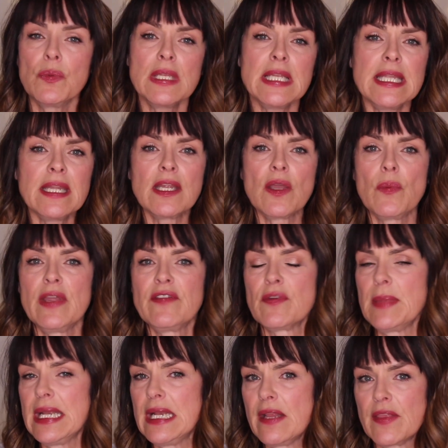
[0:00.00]
Really getting away
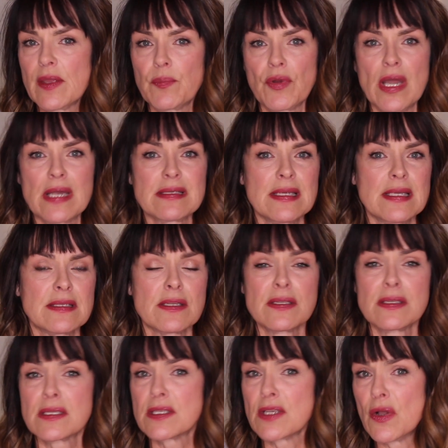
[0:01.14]
from anything processed,
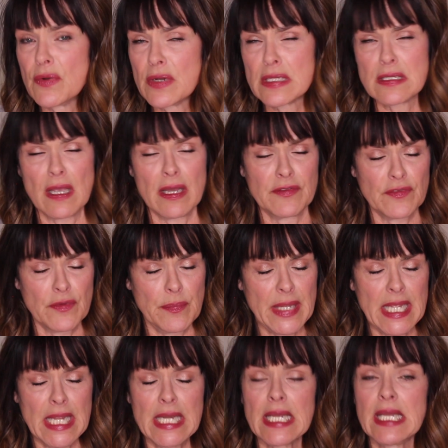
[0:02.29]
sodas, God
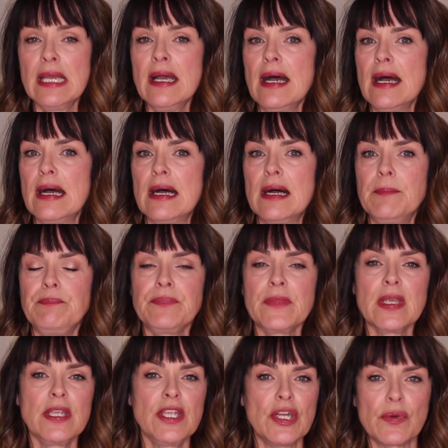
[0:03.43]
forbid, um,
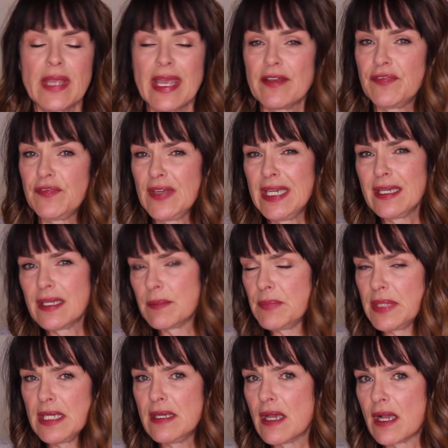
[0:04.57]
you know, caffeine can
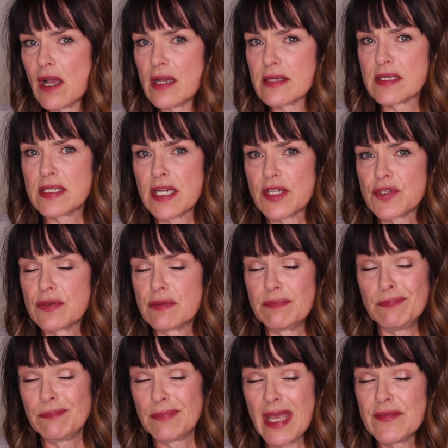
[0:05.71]
be cause a de-
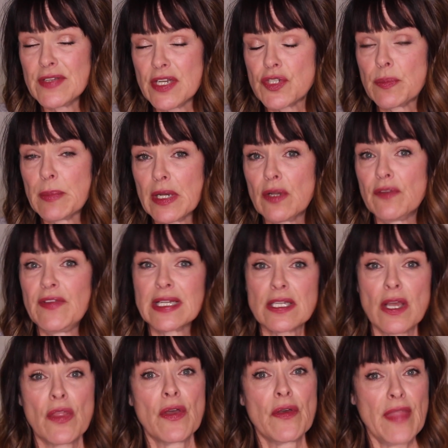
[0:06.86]
have a detrimental effect.
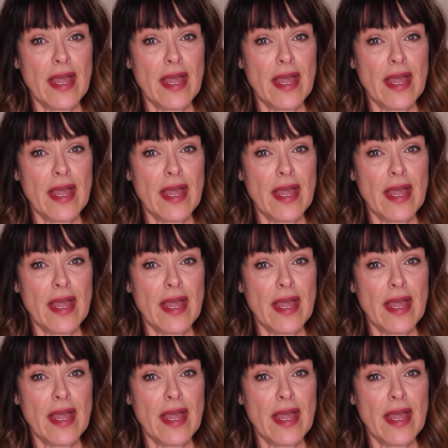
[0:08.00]
Although